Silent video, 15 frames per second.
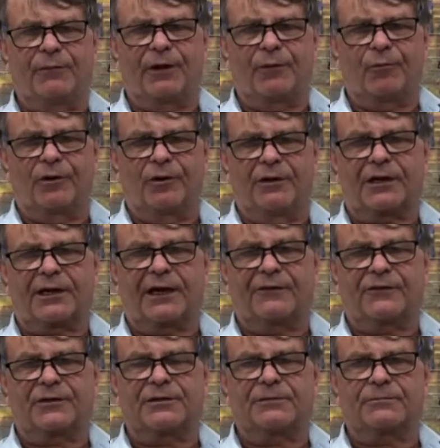work,
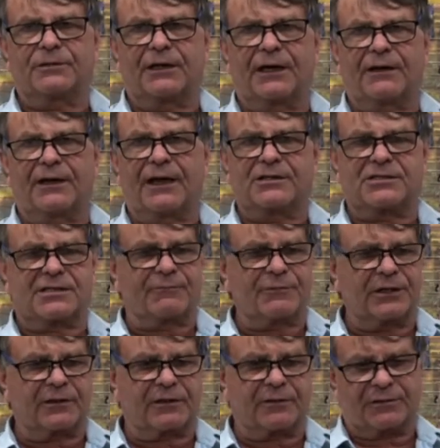and something
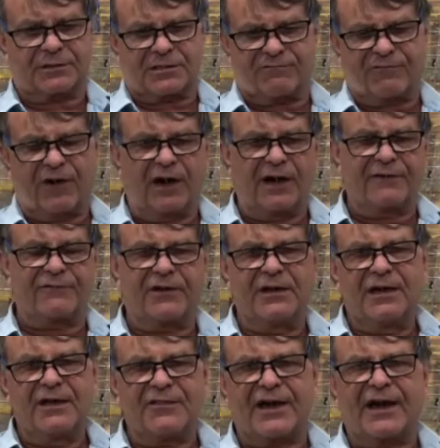that was
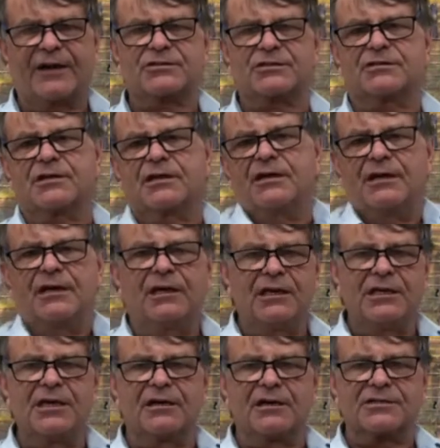5,000
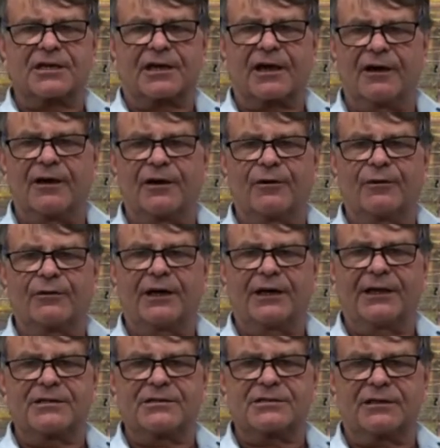years ago,
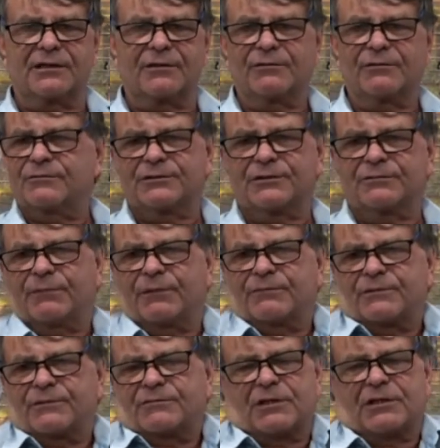and
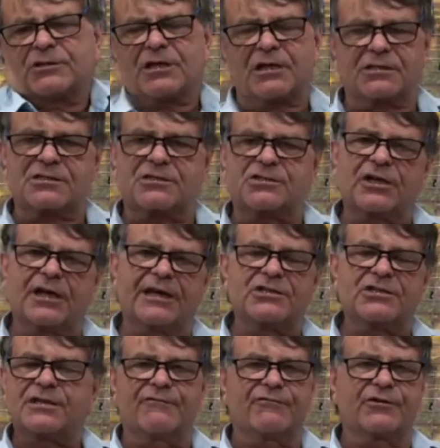it just
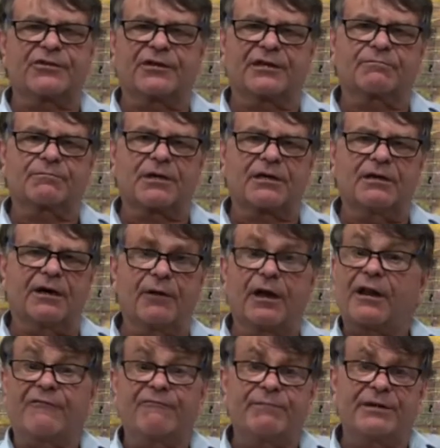changed everything. And
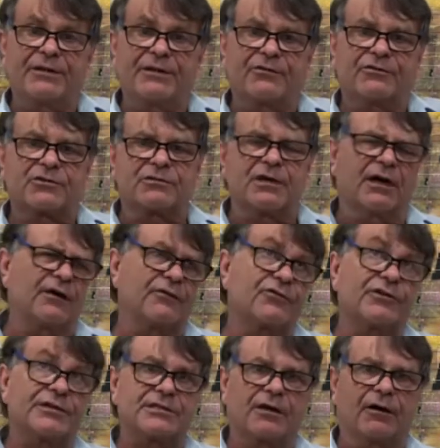I've been
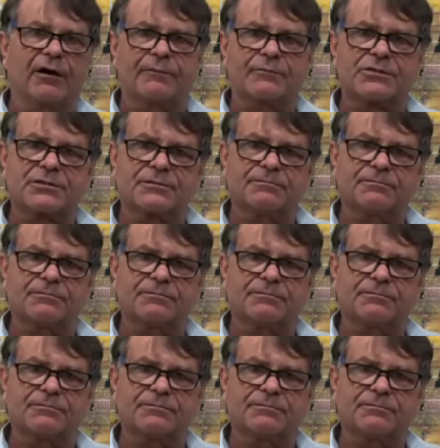3 times.